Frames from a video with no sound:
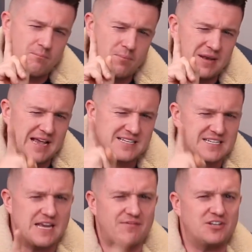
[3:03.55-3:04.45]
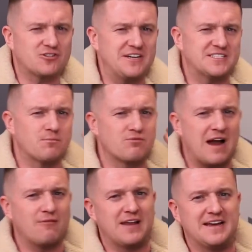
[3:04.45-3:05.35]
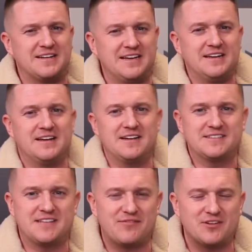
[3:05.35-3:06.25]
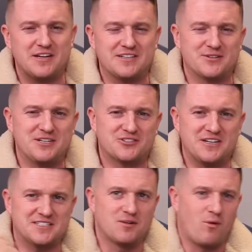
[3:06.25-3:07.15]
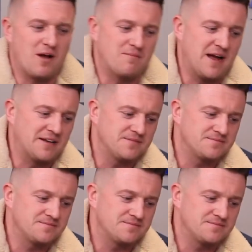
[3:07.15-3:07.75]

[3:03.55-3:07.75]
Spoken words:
But let's see if he treats a brown lady differently to he treats a white man.